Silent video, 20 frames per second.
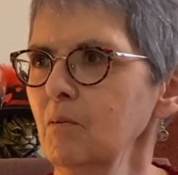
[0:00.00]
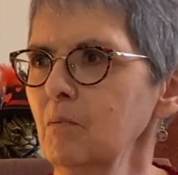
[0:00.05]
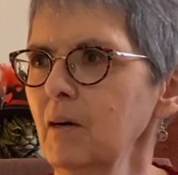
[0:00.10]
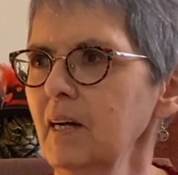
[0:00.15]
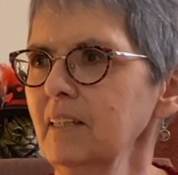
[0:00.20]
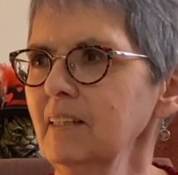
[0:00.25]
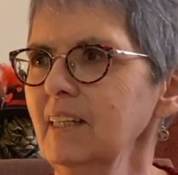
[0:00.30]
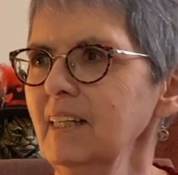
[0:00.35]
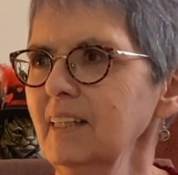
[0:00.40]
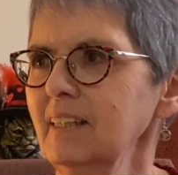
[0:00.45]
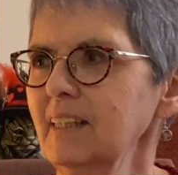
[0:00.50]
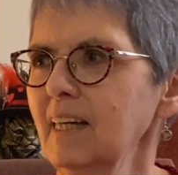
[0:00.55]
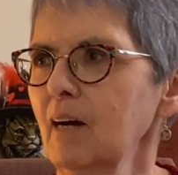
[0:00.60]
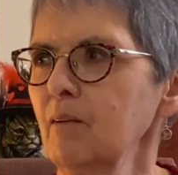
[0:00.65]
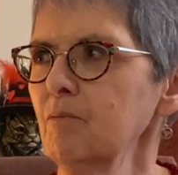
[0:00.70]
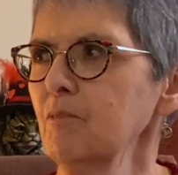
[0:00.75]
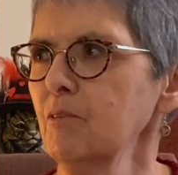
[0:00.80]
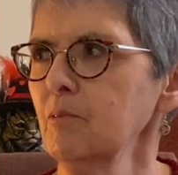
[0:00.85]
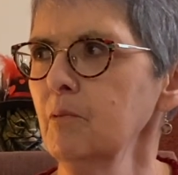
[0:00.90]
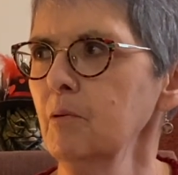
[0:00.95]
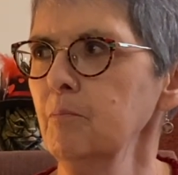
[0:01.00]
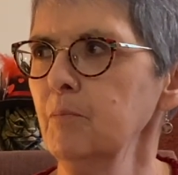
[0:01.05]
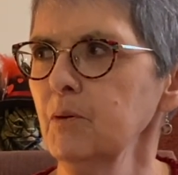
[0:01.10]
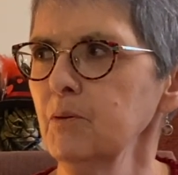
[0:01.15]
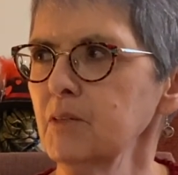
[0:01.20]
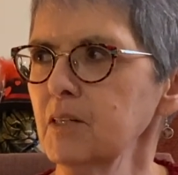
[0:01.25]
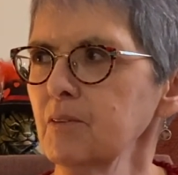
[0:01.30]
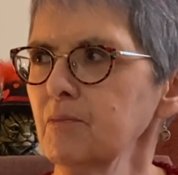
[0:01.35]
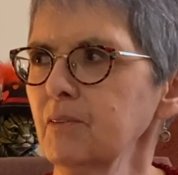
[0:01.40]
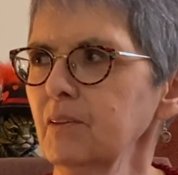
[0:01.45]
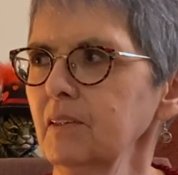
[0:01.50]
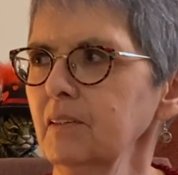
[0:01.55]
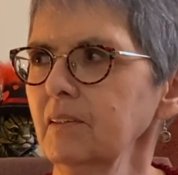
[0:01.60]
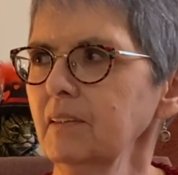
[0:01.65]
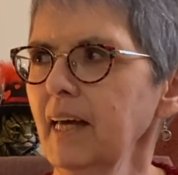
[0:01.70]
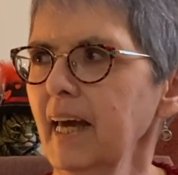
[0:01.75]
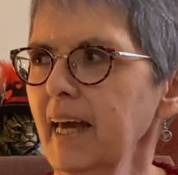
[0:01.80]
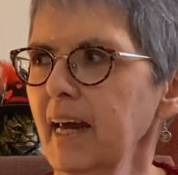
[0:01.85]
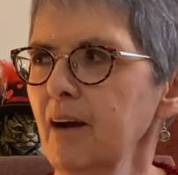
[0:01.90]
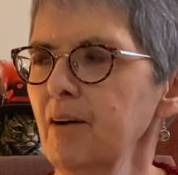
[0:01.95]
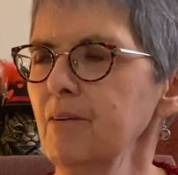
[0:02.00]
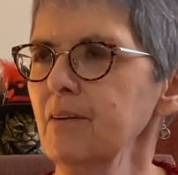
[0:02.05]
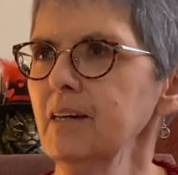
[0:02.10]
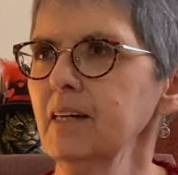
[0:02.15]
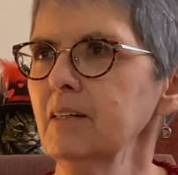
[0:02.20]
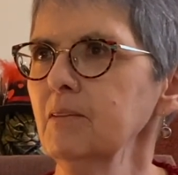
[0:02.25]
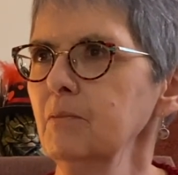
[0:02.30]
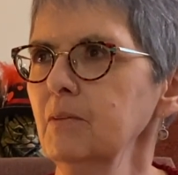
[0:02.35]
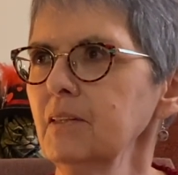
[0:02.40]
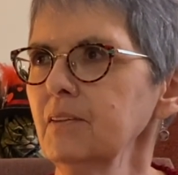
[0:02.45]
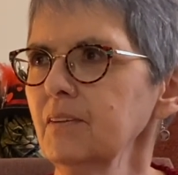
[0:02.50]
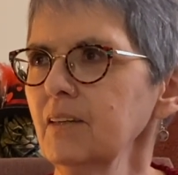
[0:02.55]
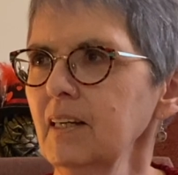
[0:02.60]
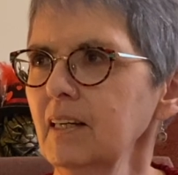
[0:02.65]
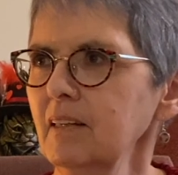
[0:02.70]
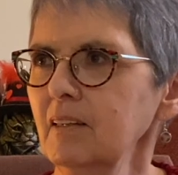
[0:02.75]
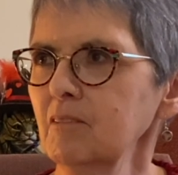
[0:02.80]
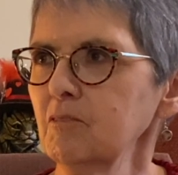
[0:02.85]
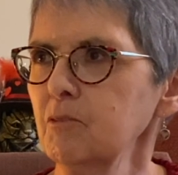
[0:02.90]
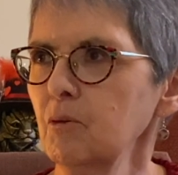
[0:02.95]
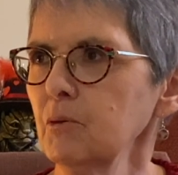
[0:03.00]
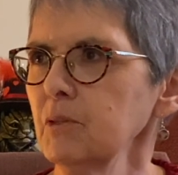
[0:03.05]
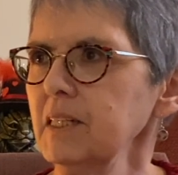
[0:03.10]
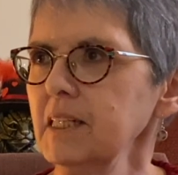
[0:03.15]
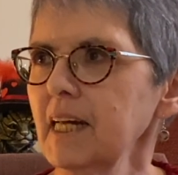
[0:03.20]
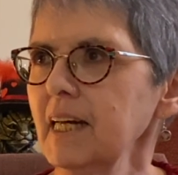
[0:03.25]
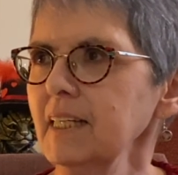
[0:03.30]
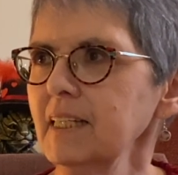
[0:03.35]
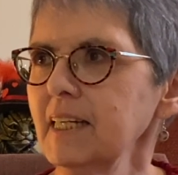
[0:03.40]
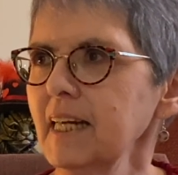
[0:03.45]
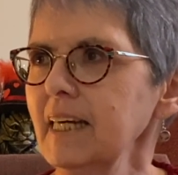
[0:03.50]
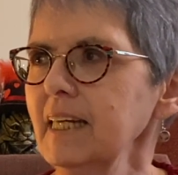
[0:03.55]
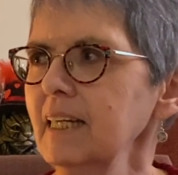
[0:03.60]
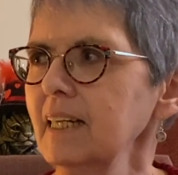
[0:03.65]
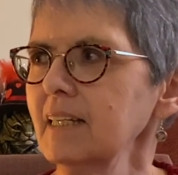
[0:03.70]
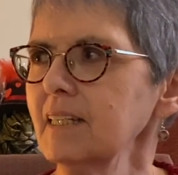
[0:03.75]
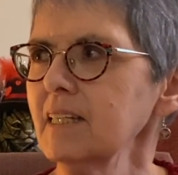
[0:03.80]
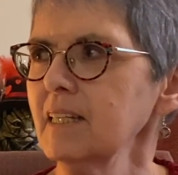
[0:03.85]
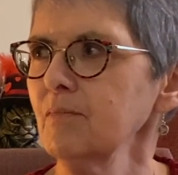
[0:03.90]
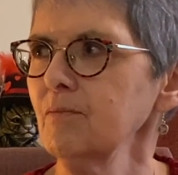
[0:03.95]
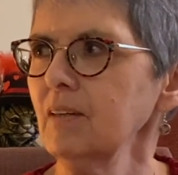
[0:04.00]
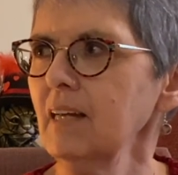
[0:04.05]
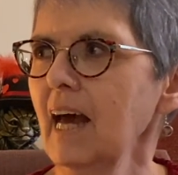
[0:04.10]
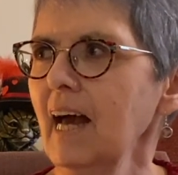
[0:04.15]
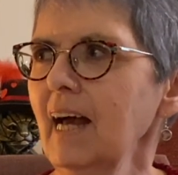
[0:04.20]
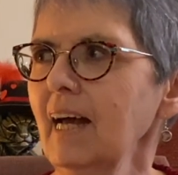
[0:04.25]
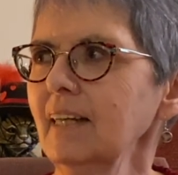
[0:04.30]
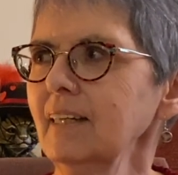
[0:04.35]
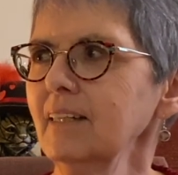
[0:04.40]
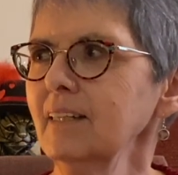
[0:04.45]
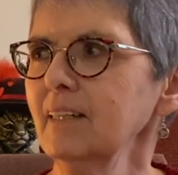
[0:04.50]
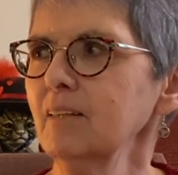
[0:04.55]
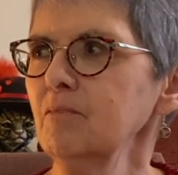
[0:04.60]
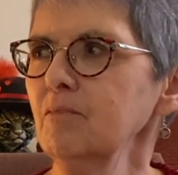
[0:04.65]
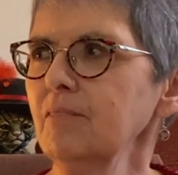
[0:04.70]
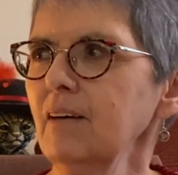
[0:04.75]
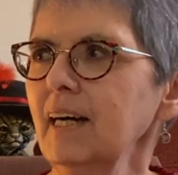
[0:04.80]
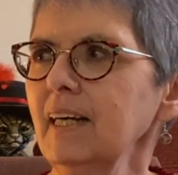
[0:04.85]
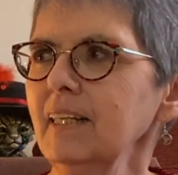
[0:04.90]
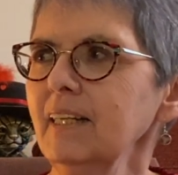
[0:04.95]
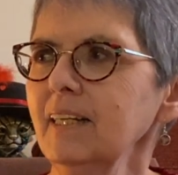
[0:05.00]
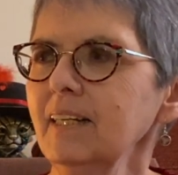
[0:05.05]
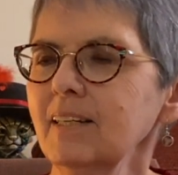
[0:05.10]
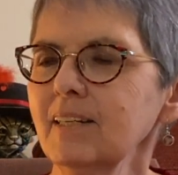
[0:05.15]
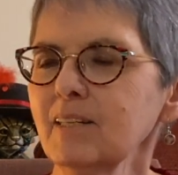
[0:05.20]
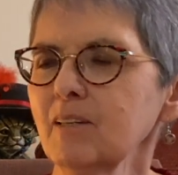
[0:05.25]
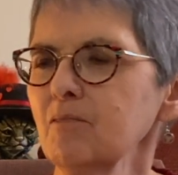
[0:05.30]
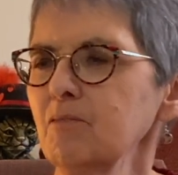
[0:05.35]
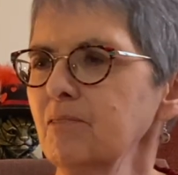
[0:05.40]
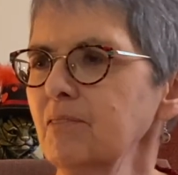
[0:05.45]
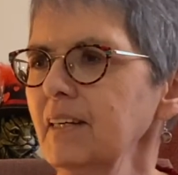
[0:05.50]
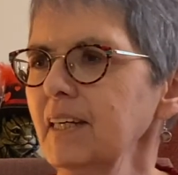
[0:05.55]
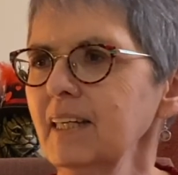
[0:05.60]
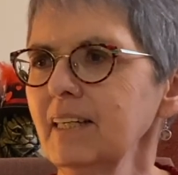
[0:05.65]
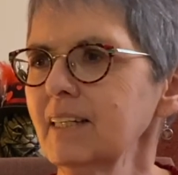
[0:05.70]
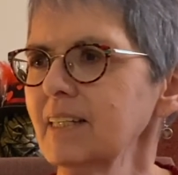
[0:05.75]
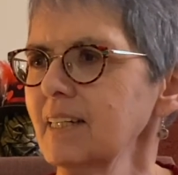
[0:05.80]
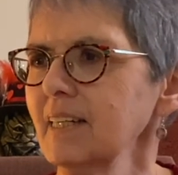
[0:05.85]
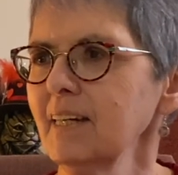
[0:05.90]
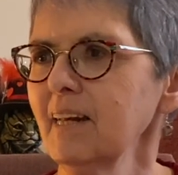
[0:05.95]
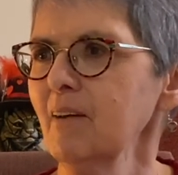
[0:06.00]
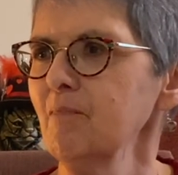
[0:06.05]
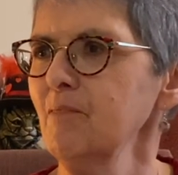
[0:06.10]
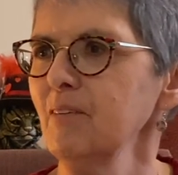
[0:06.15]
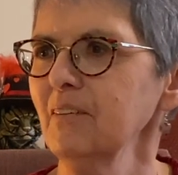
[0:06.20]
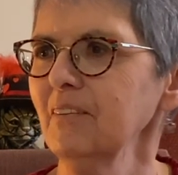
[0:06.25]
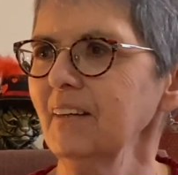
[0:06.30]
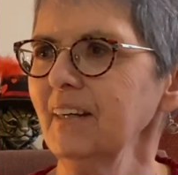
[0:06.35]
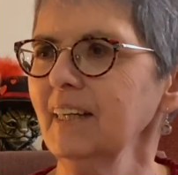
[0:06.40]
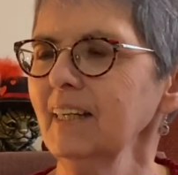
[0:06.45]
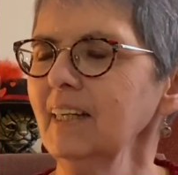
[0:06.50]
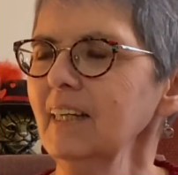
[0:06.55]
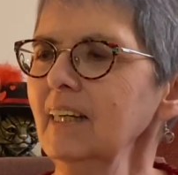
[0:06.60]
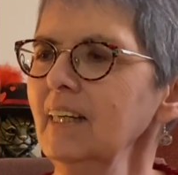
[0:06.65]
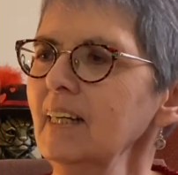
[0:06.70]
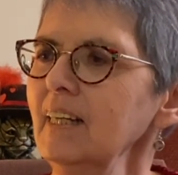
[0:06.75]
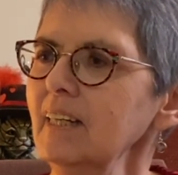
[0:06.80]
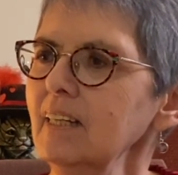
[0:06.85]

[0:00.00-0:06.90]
when he'd come from a beautiful area with 48 acres of land and vines and figs and everything.